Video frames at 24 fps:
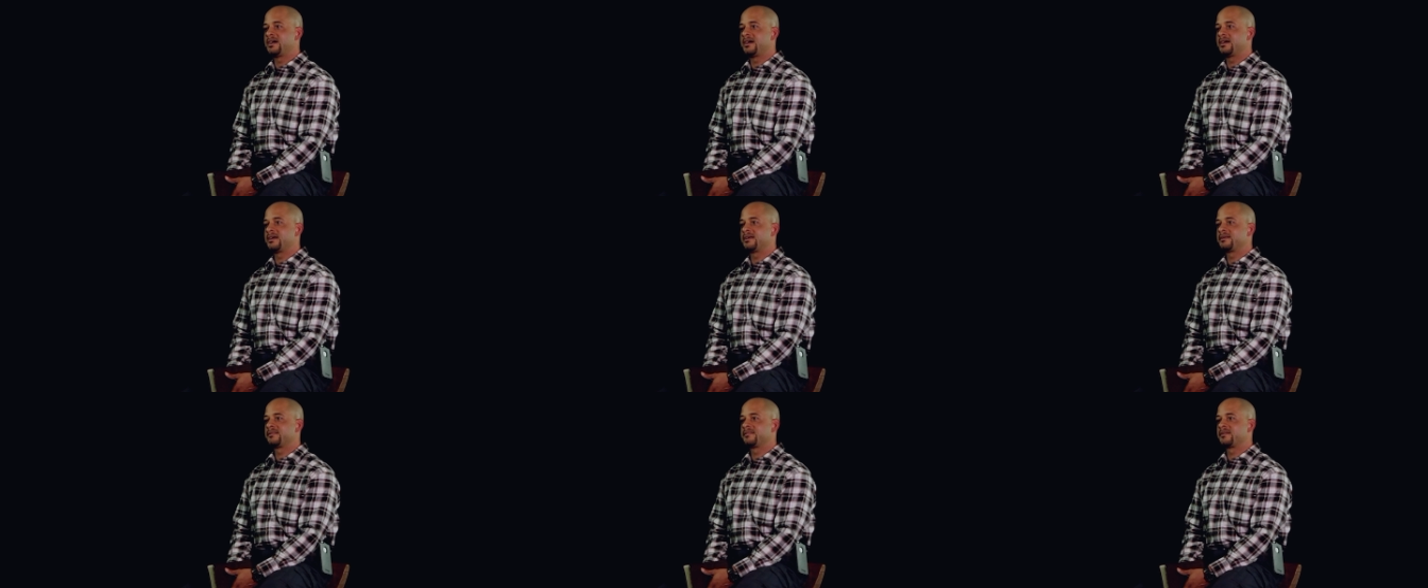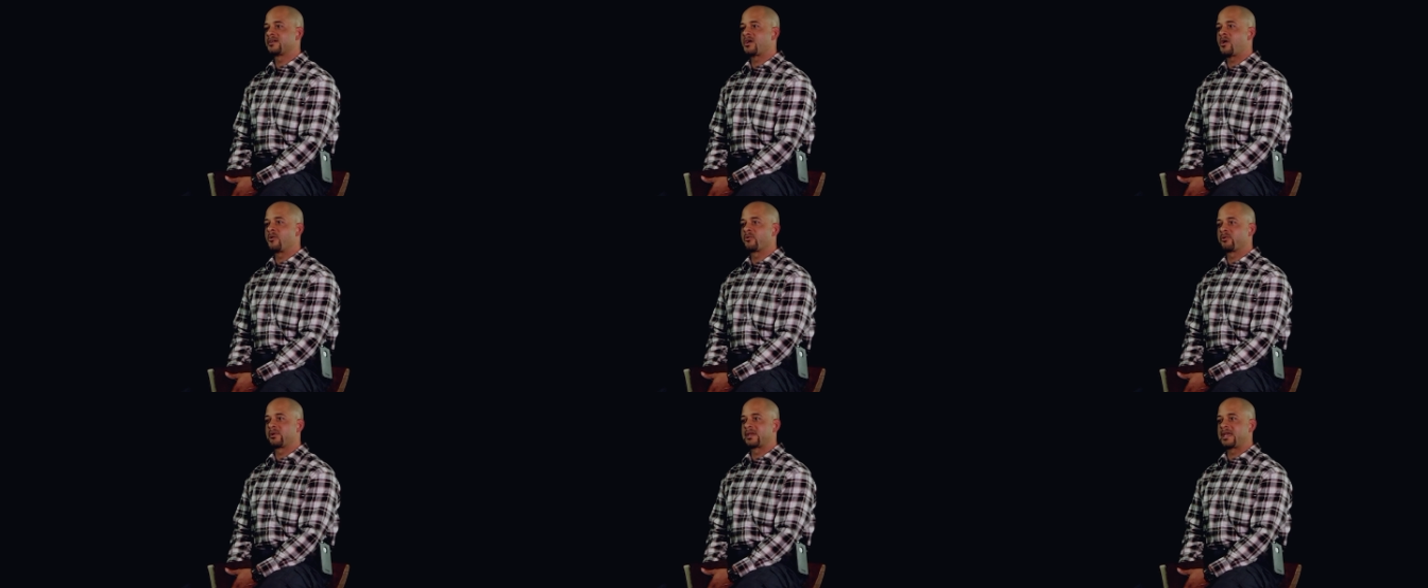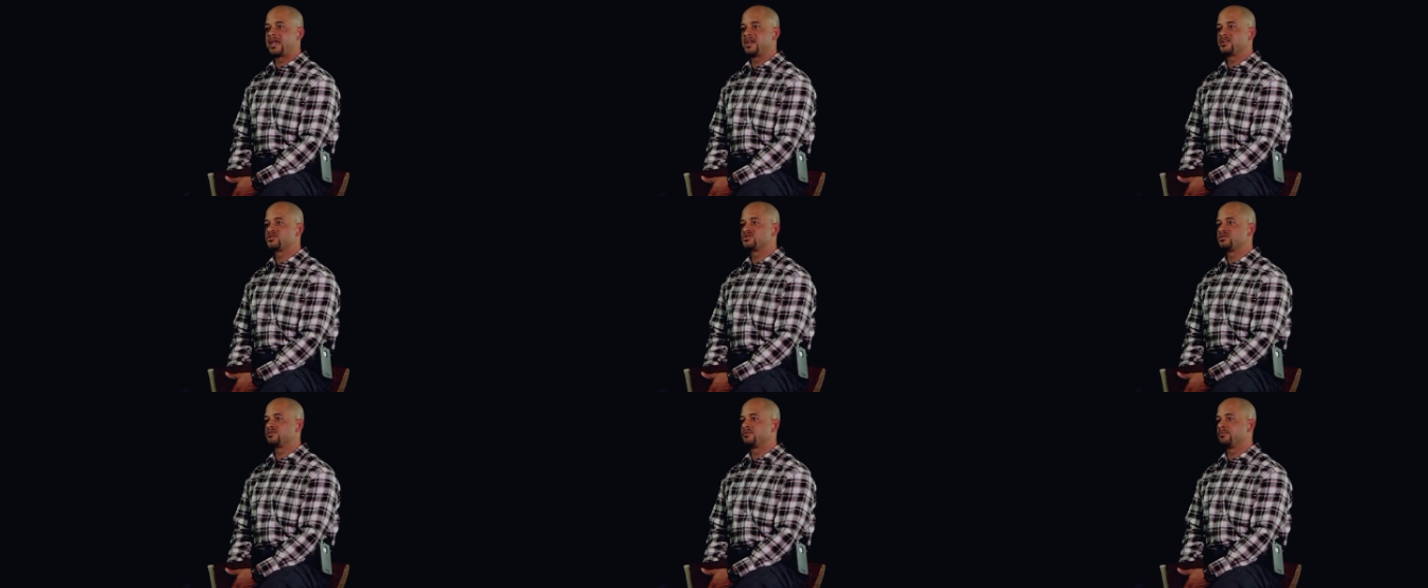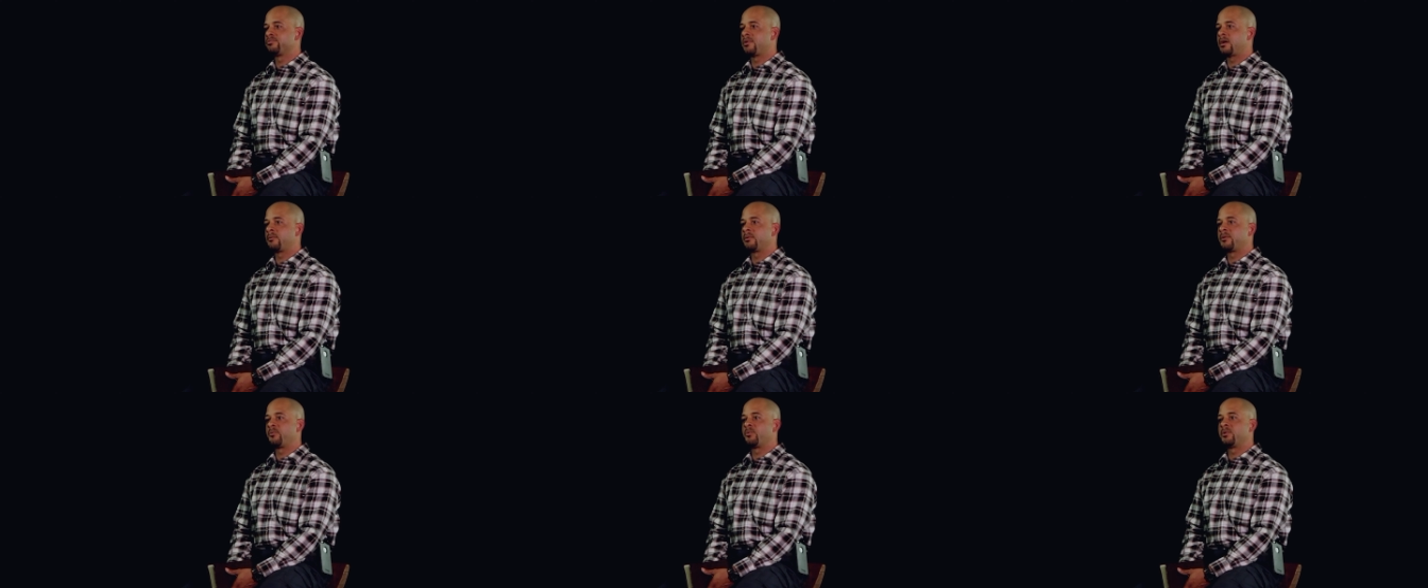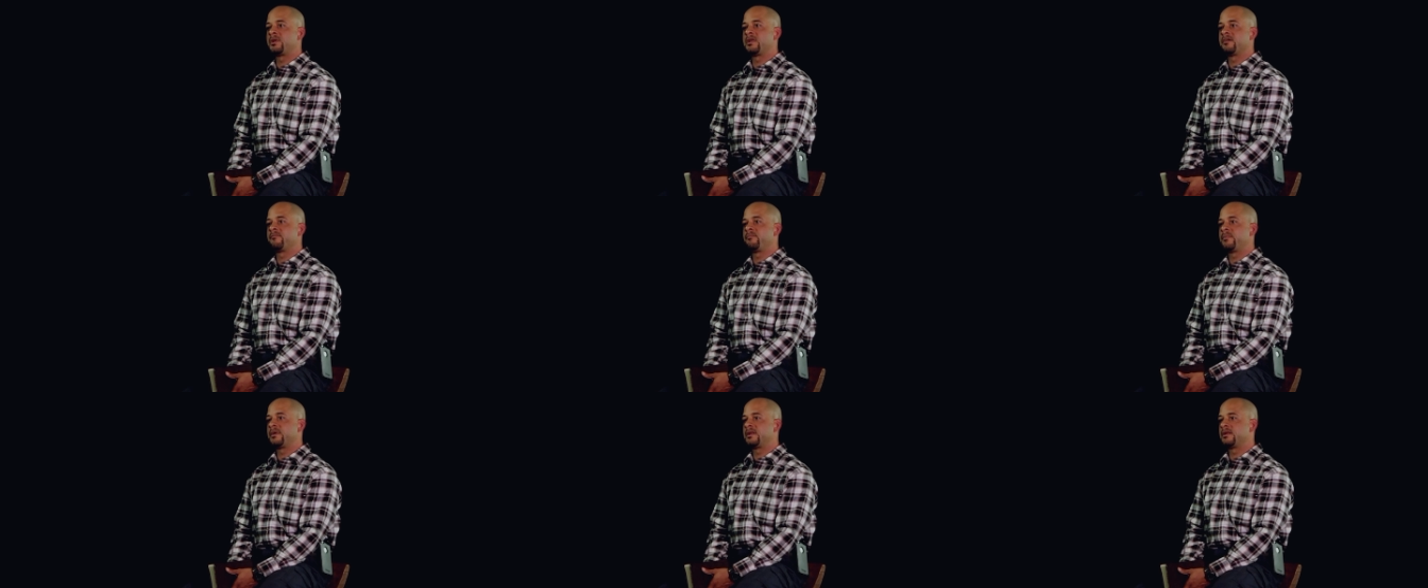uh, the congregation, there probably
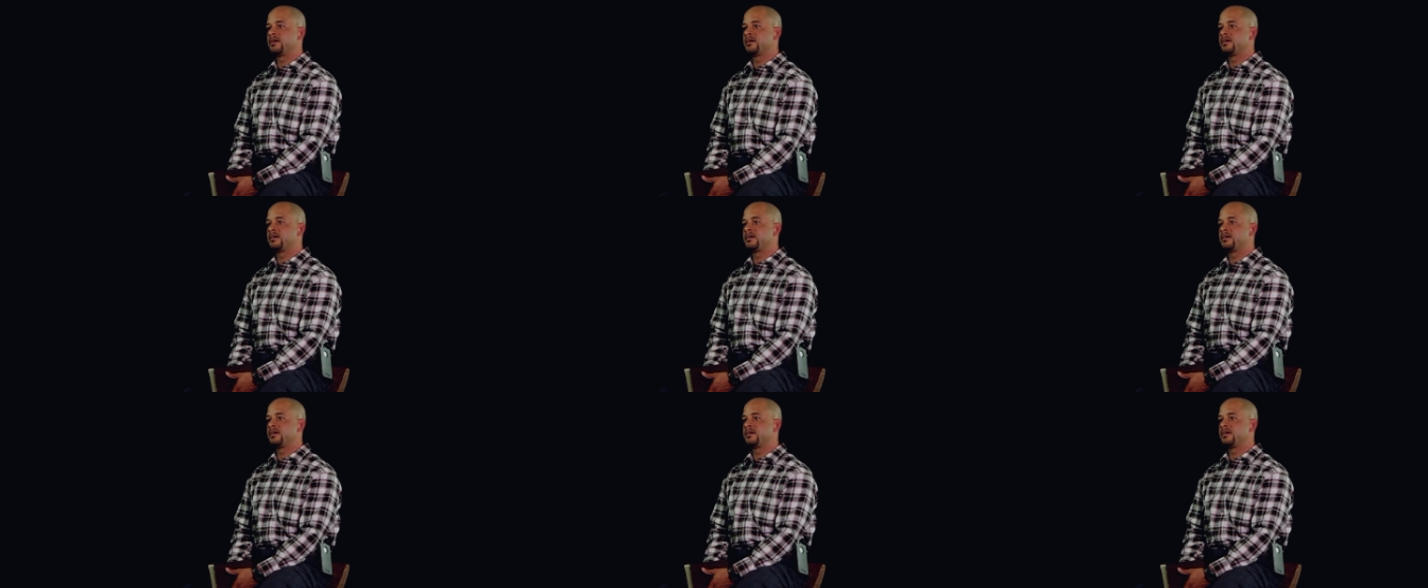wouldn't have been